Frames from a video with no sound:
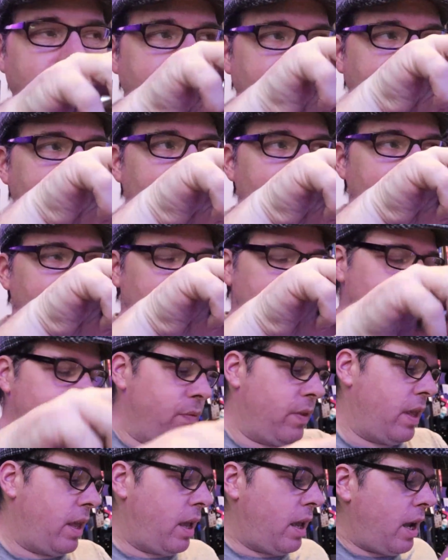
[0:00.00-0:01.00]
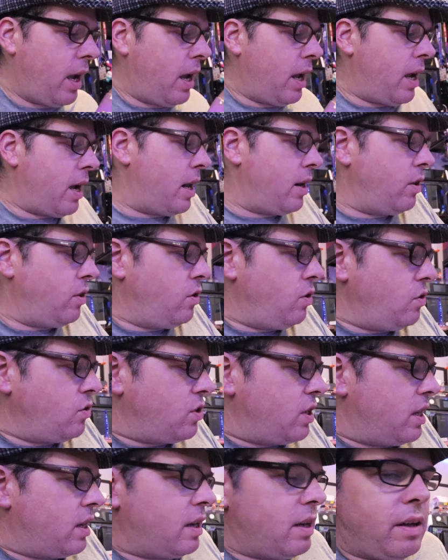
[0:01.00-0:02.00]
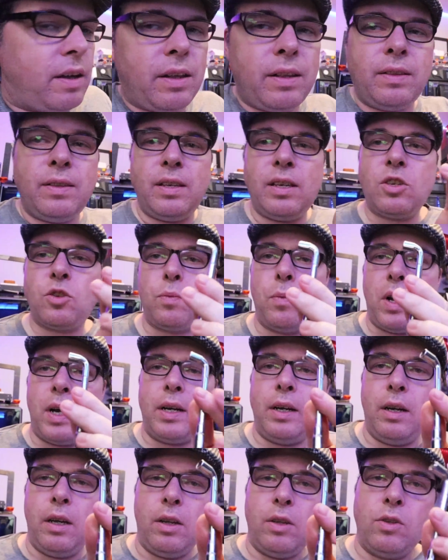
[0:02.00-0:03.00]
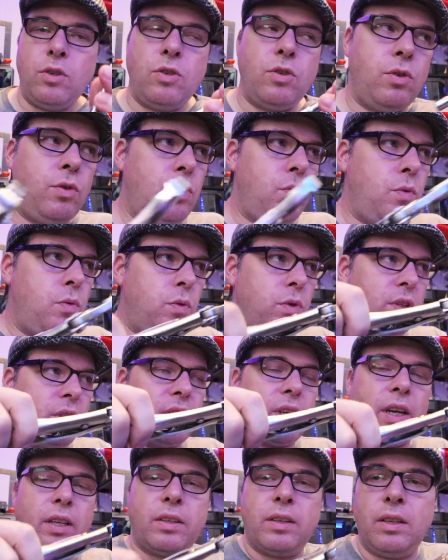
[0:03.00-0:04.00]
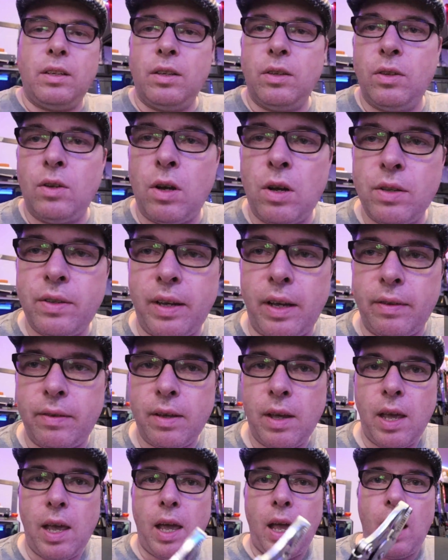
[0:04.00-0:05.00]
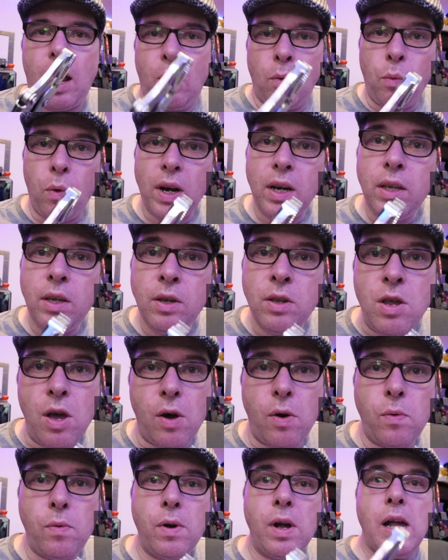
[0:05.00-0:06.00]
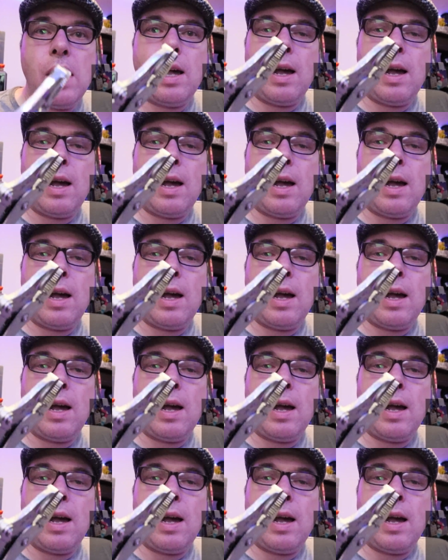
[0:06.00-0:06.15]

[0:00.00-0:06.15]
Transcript: steady and using this one to tighten the hot end. And what do you know?